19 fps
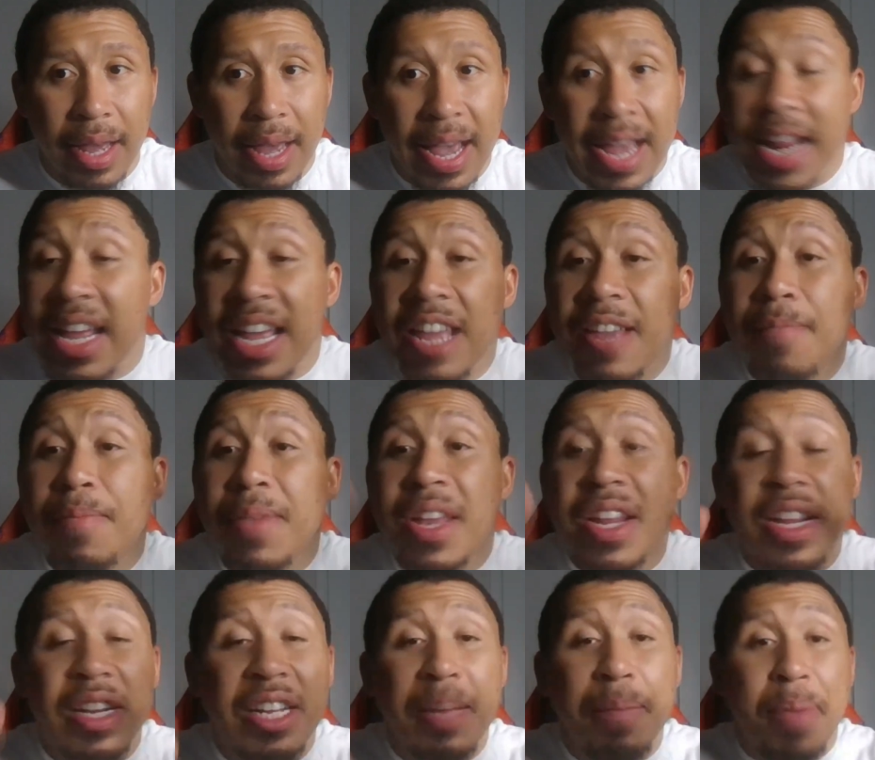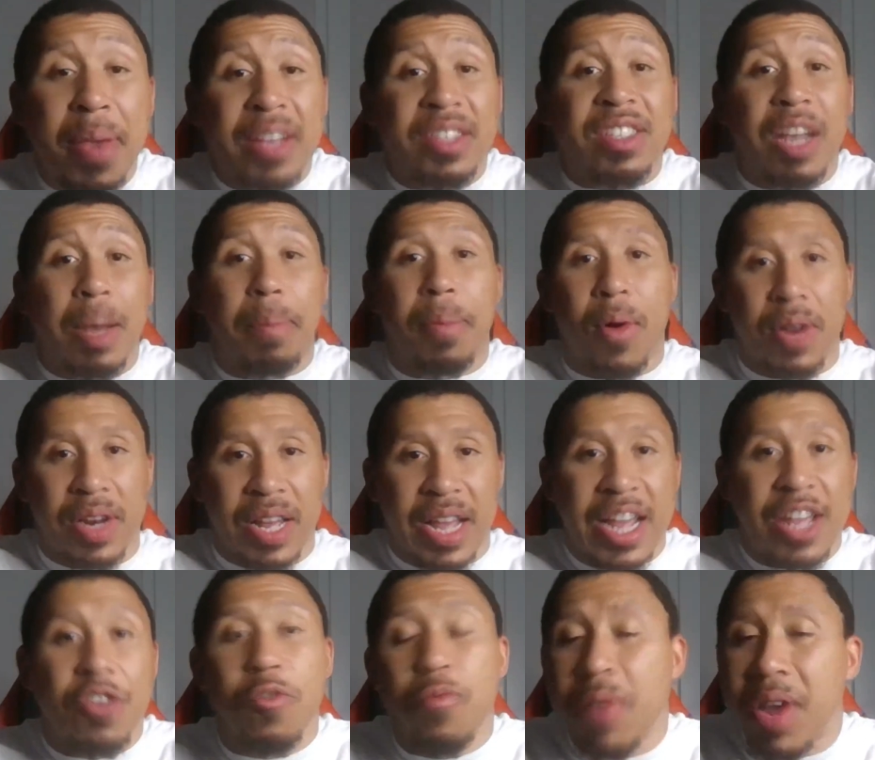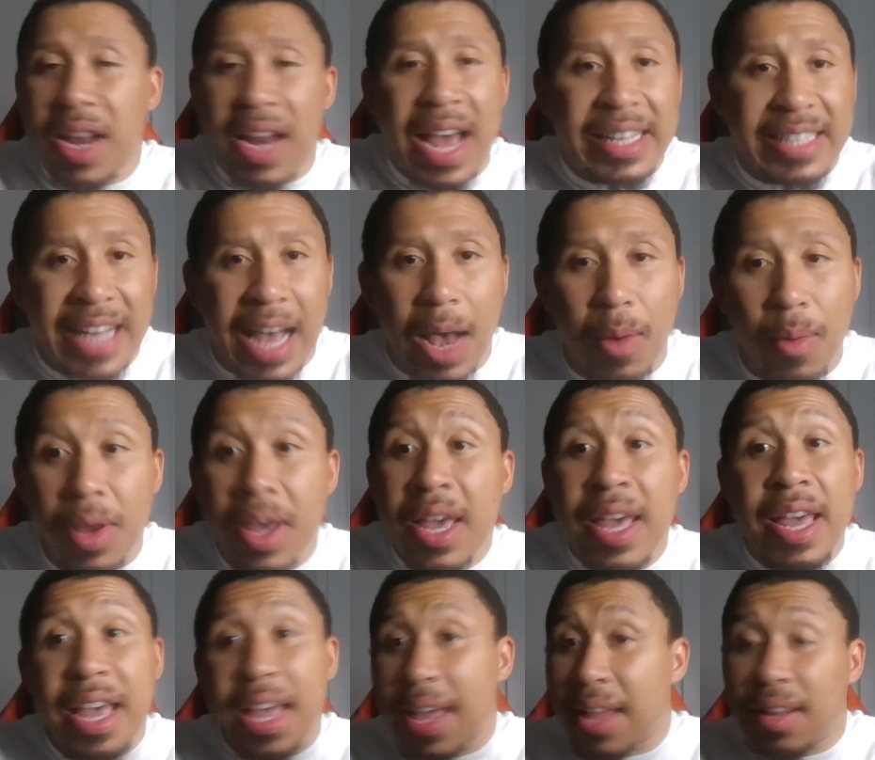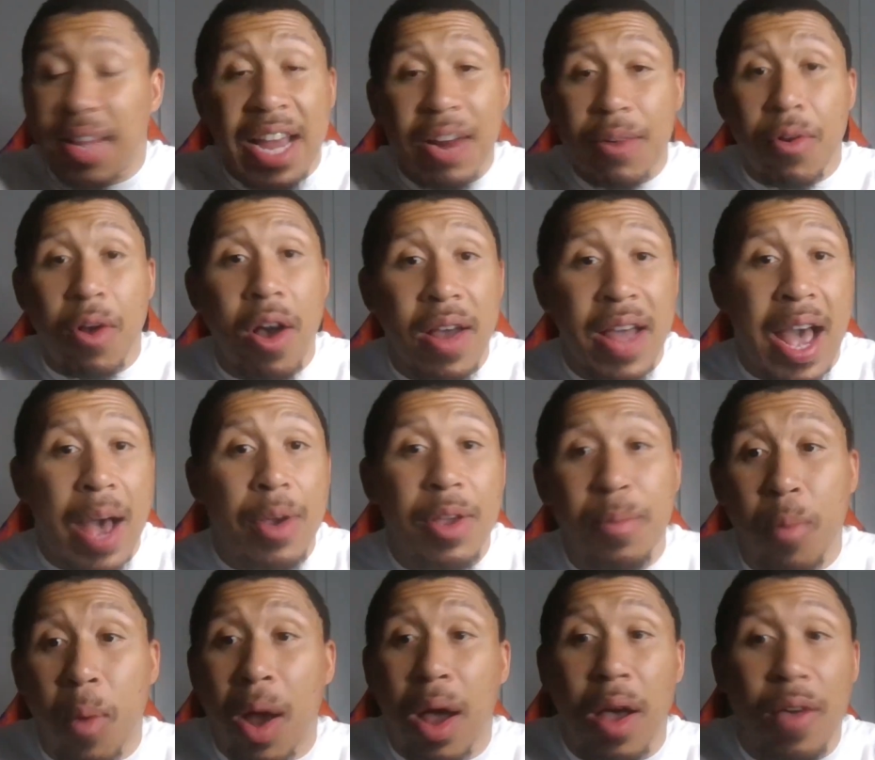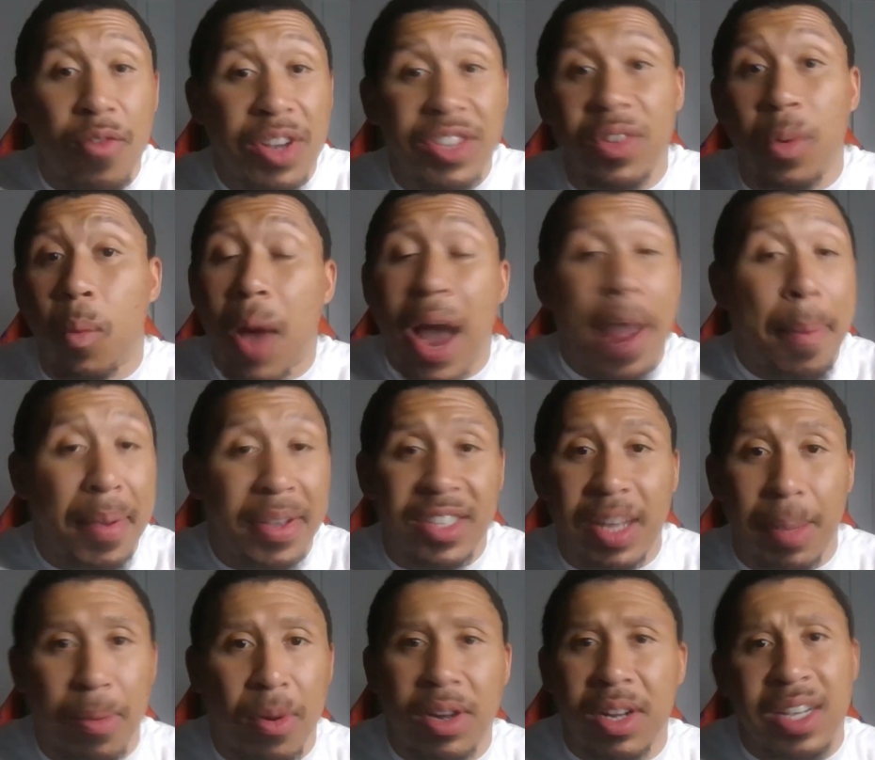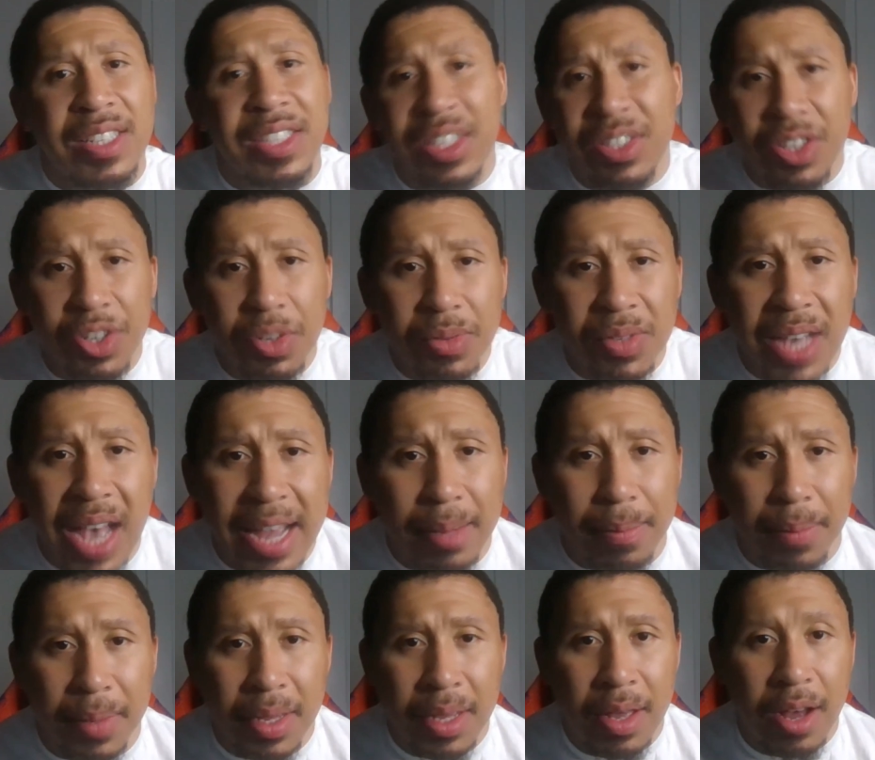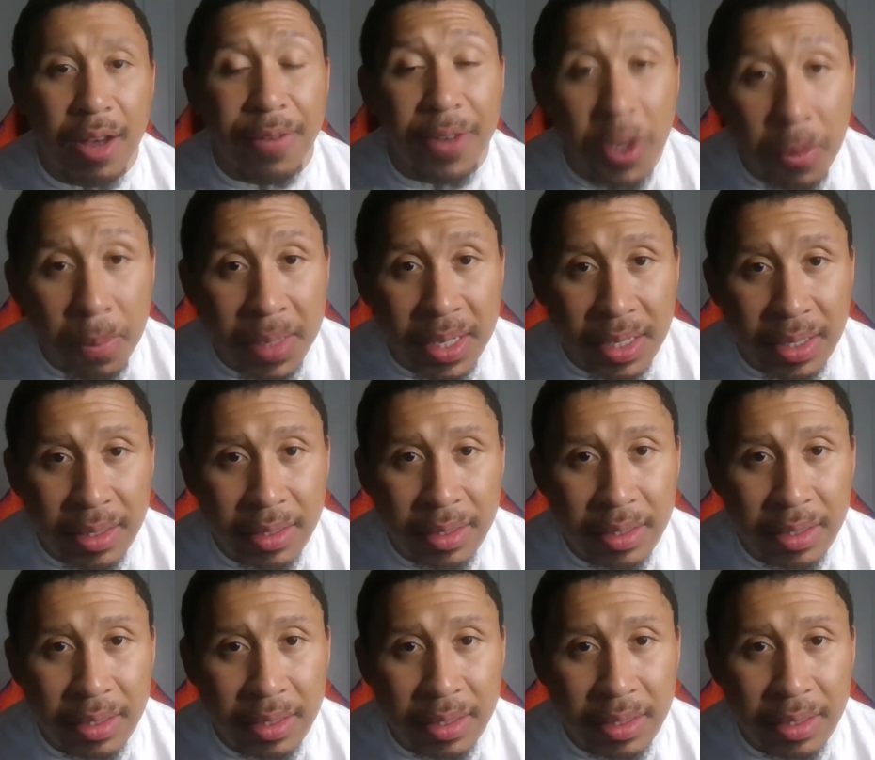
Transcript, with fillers: and he immediately picks up on it and you realize how later on how he why, reason why he picks up on it because he's a new type of human